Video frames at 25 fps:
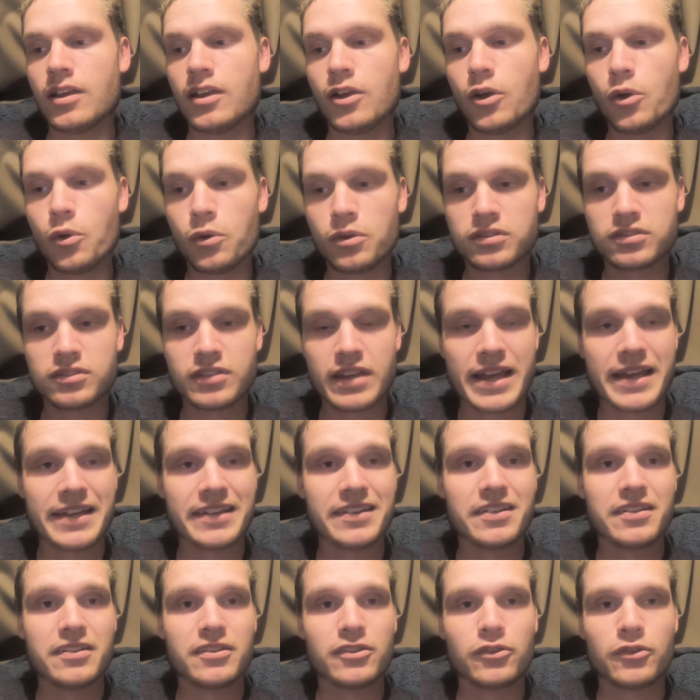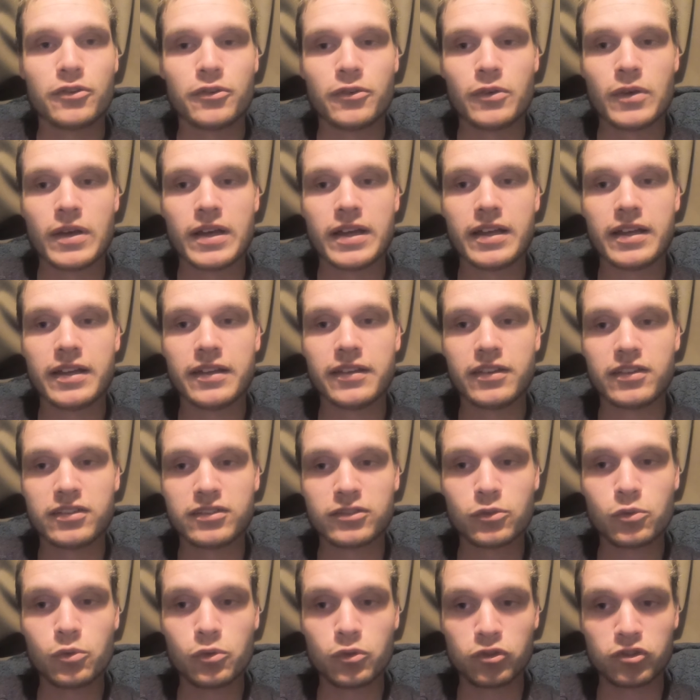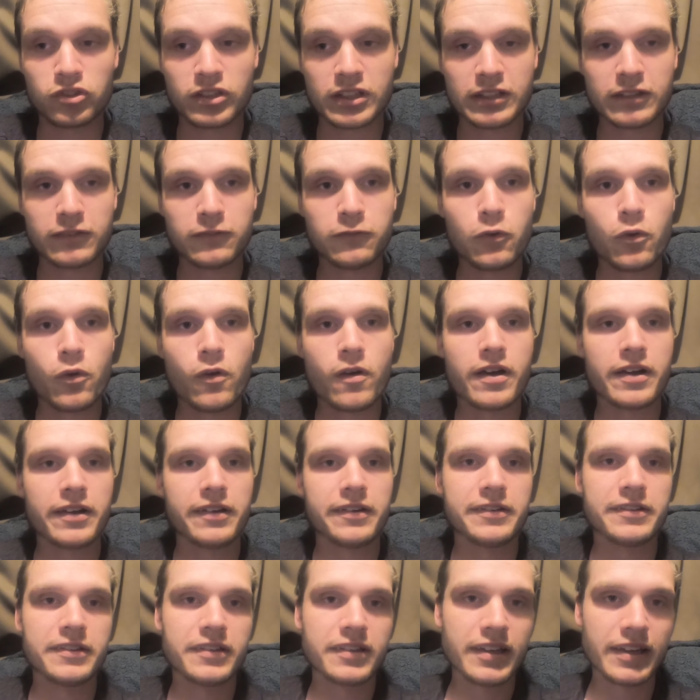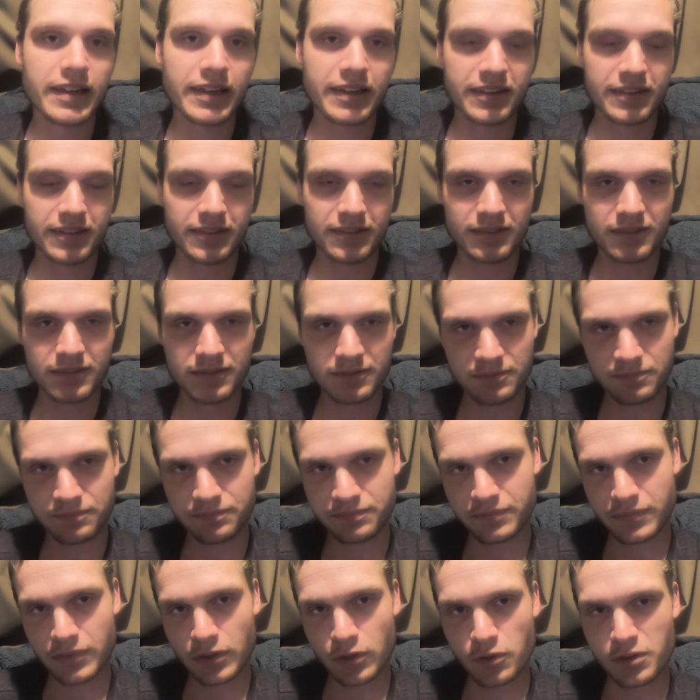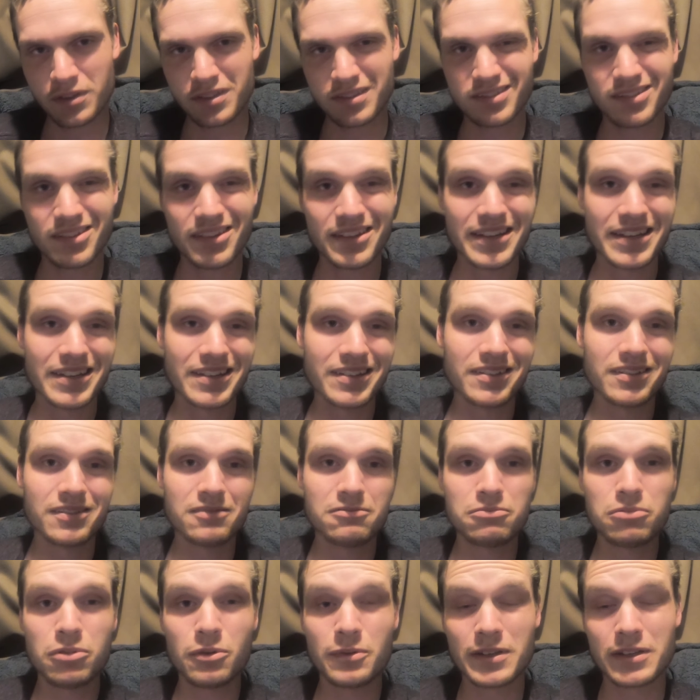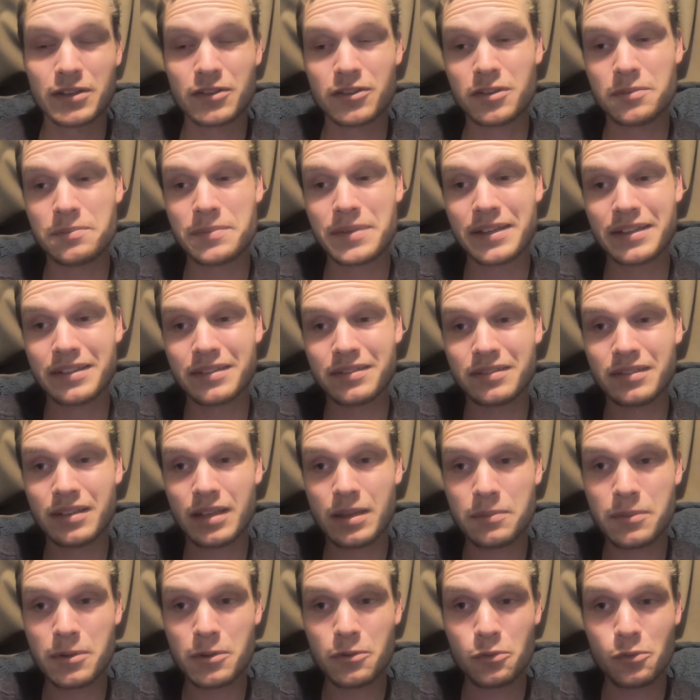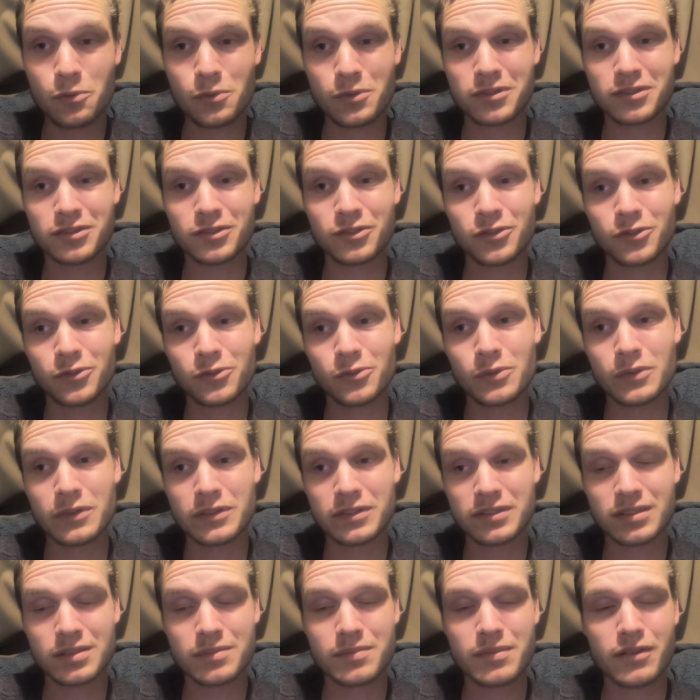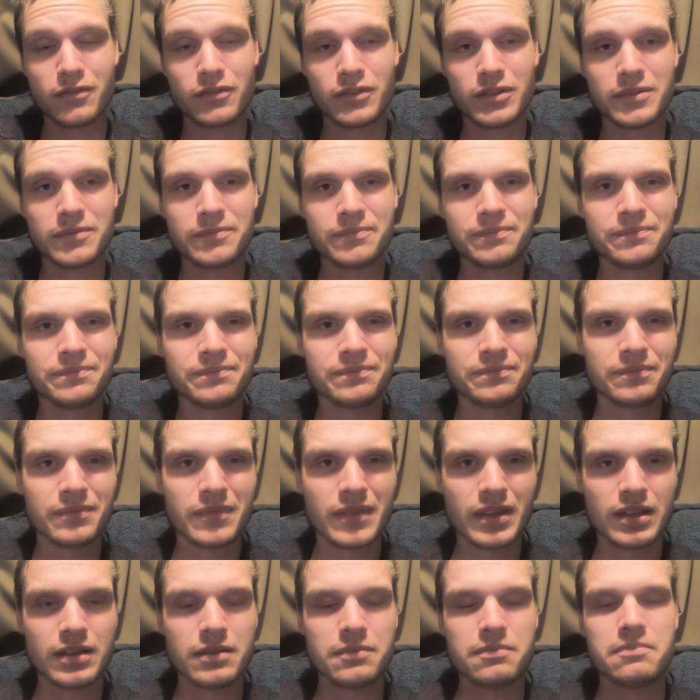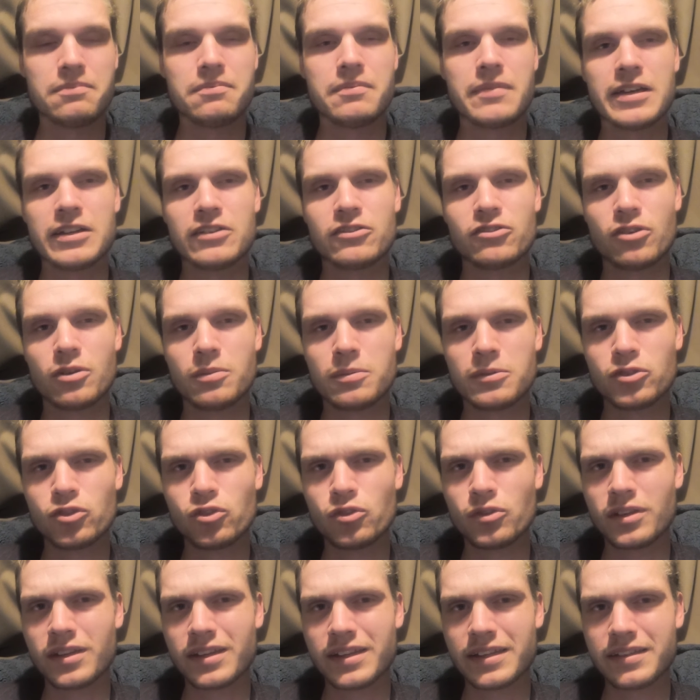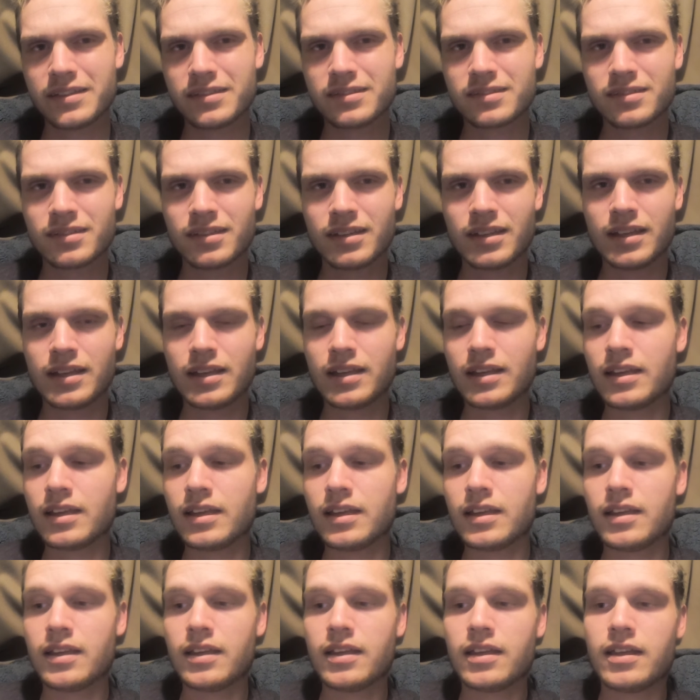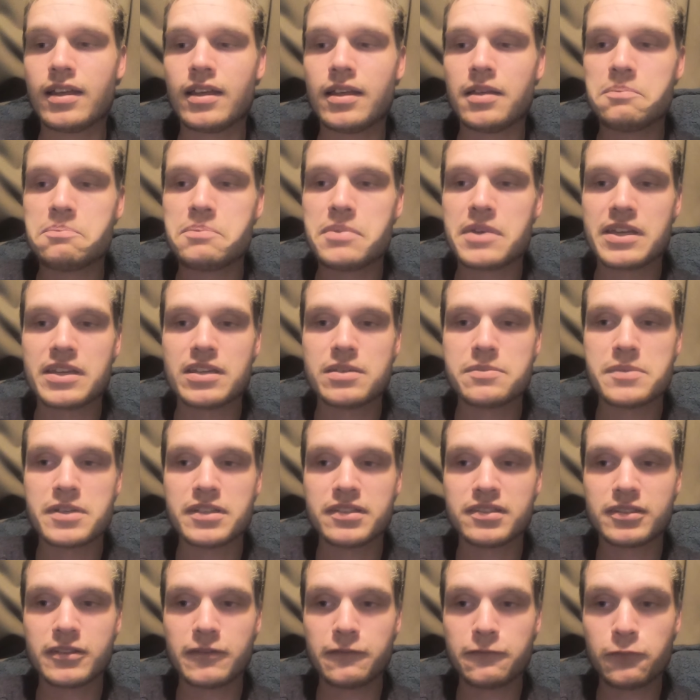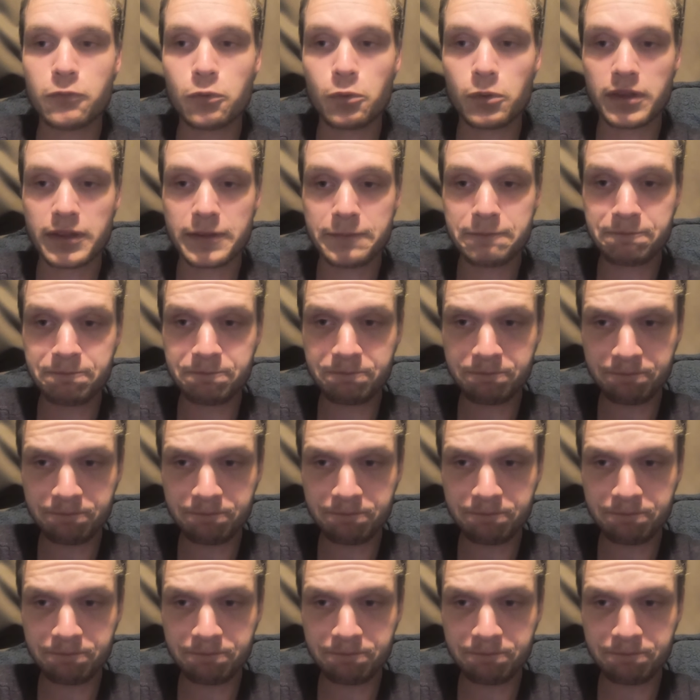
also added to the score sheet for Ireland, and honestly probably could have been a bit worse too, with some other major opportunities being missed for them.